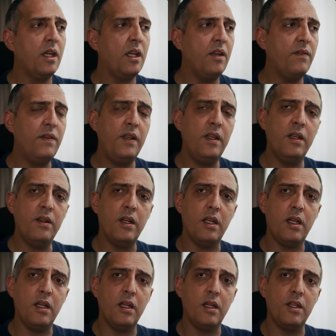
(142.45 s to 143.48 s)
Give here
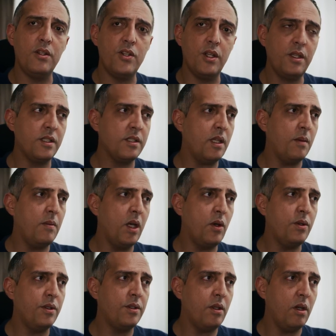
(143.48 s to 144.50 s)
a generous
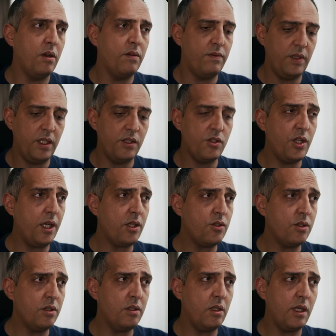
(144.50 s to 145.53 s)
amount of
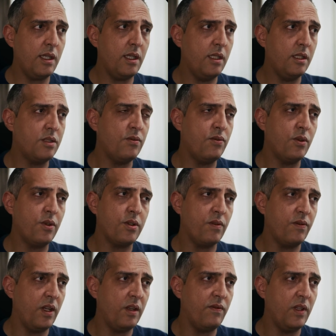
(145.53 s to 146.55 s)
injection, at least 4 to
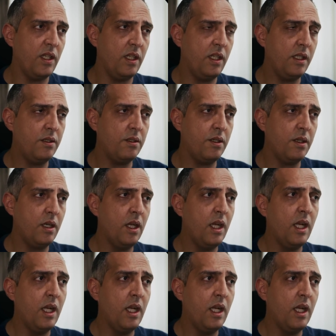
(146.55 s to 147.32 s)
5 milliliter.